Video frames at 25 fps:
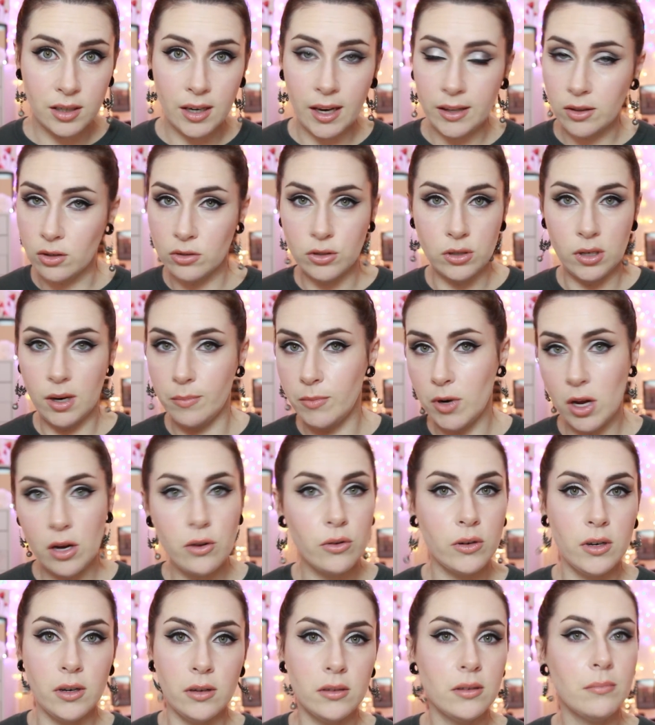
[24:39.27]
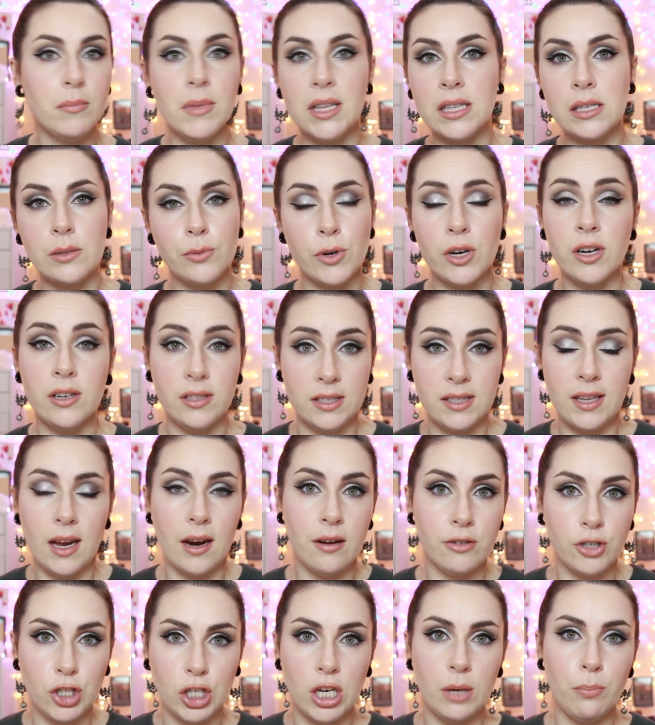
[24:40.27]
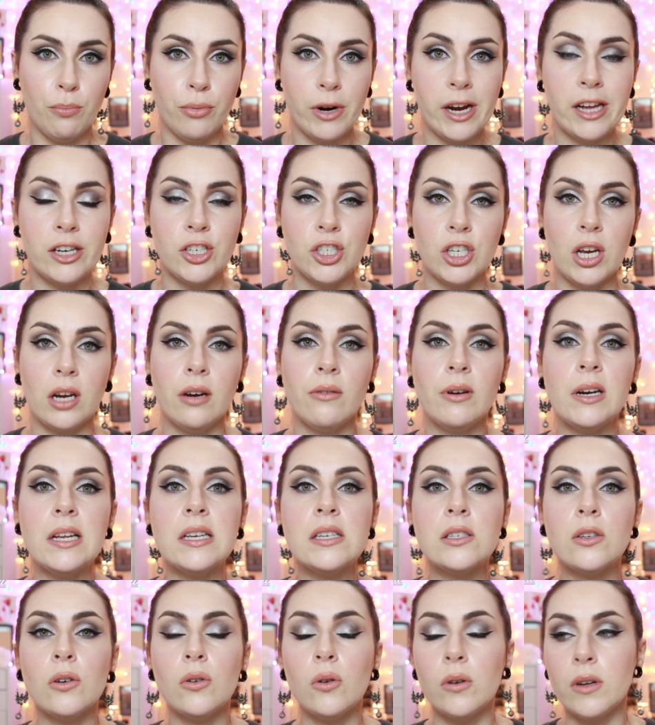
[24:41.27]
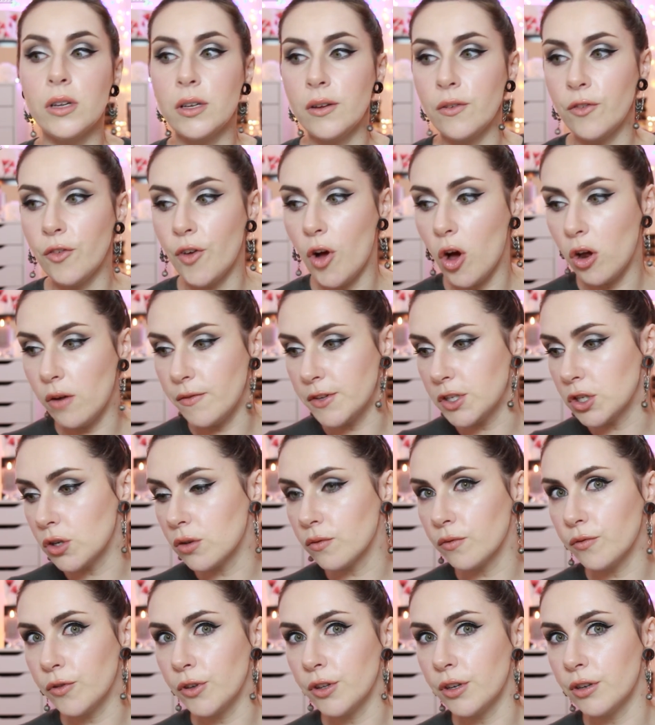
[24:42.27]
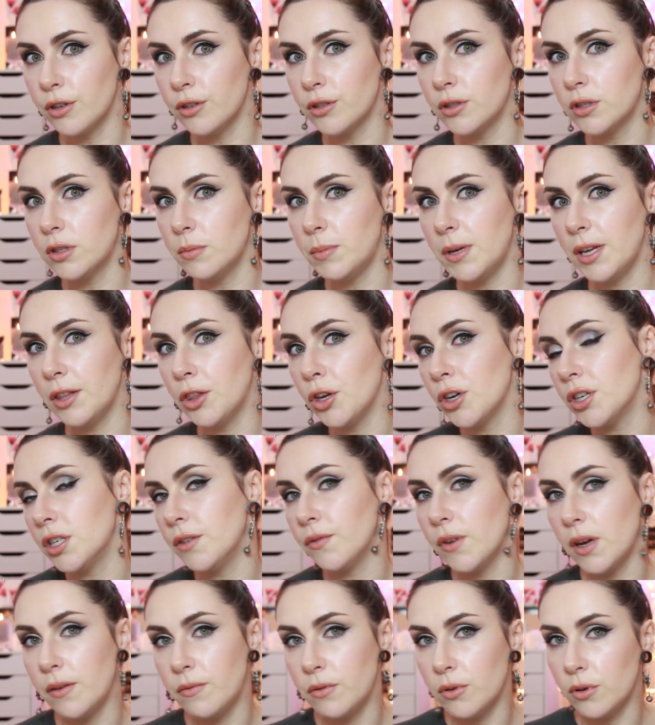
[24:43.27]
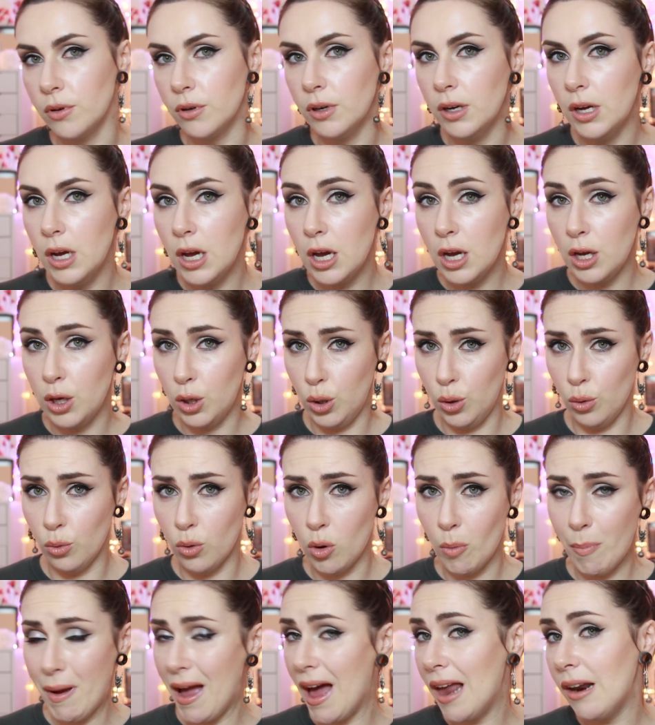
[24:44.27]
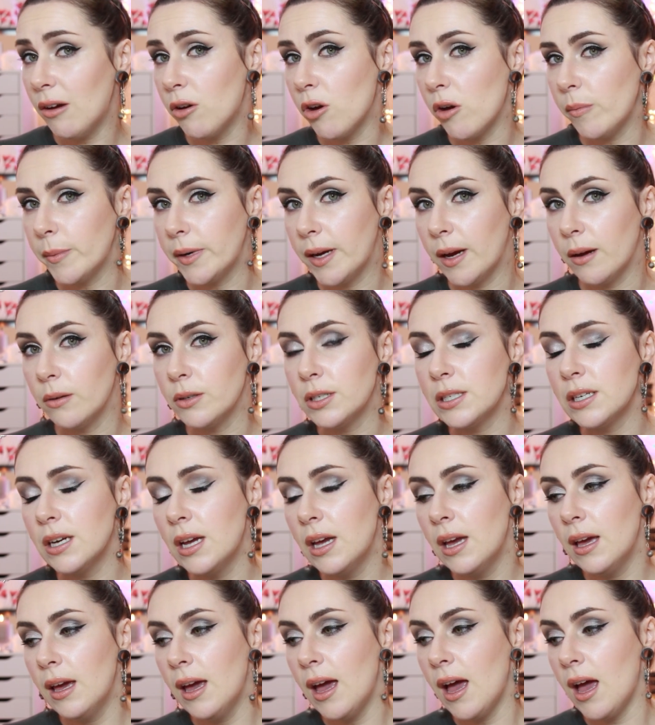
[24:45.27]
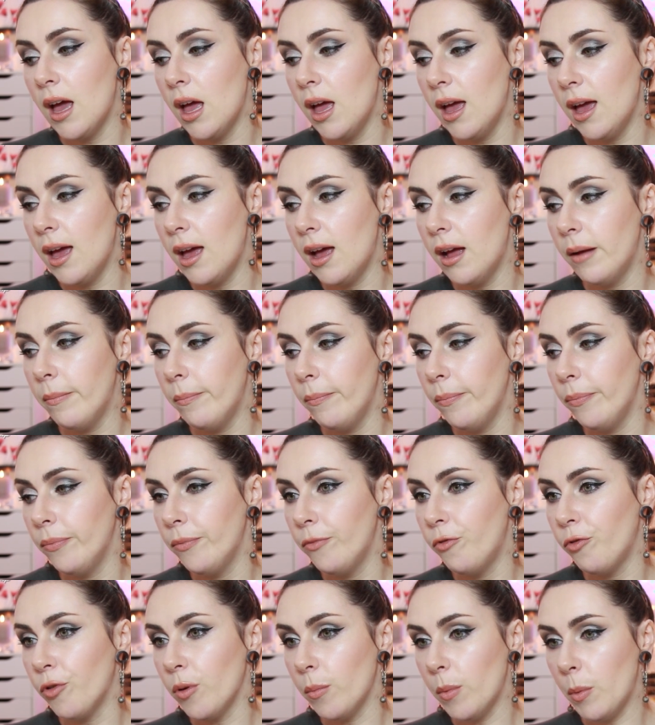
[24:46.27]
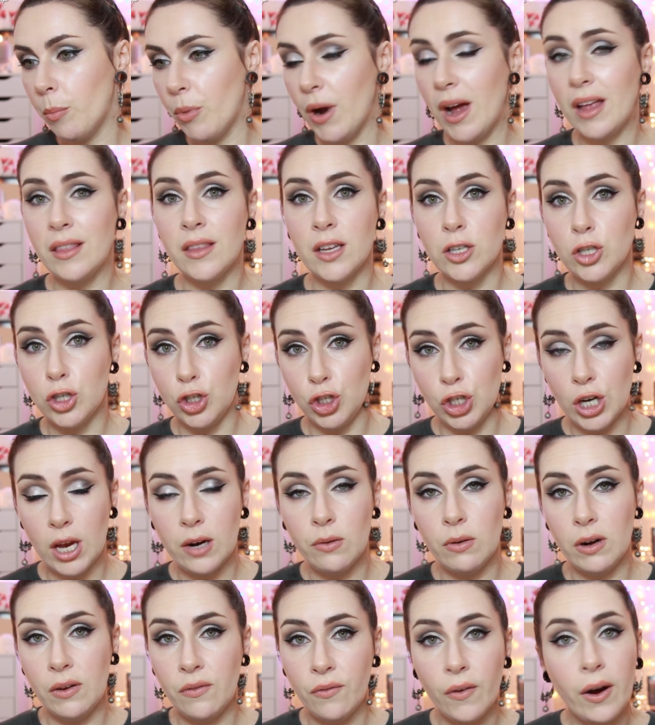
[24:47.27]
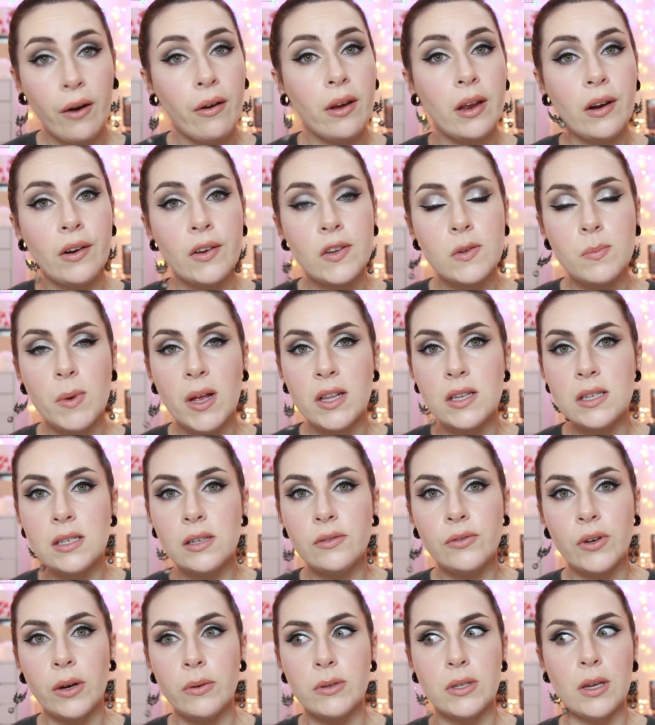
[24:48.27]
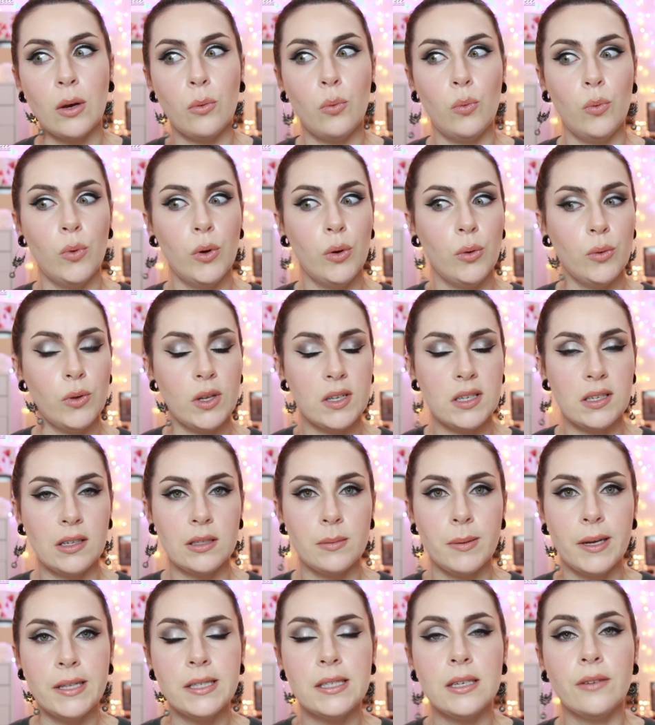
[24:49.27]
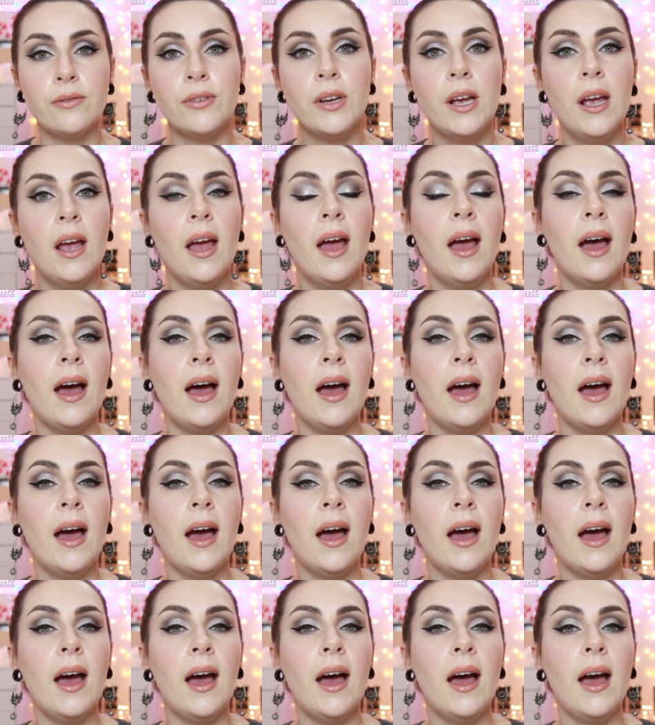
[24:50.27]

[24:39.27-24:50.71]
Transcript: Like, there's, I'm not going to mince words, they are a cheap brand generally, so all of a sudden for there to be a thirty-five euro, euro palette coming out, um, from a brand that's generally very inexpensive. I was like, whoa, that's expensive.